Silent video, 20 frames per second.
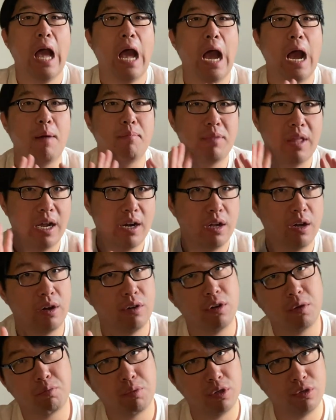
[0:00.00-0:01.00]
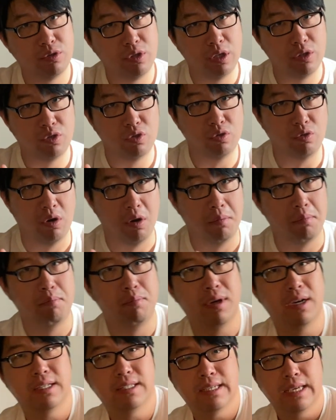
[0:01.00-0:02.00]
I'm not 100% sure,
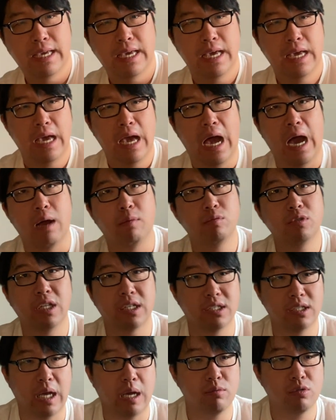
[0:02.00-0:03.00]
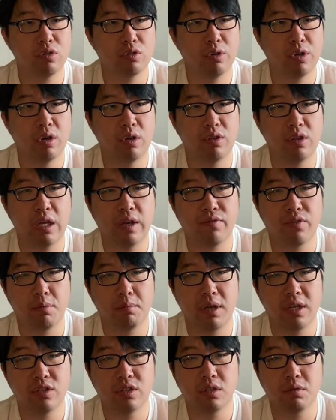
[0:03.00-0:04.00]
but I'm like I said, I'm just going on the
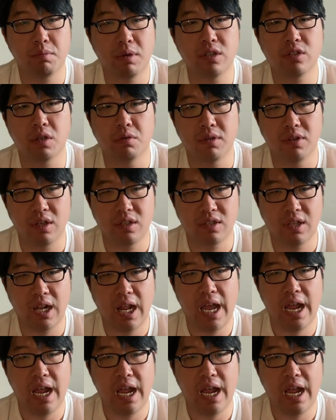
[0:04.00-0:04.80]
information based on what they said.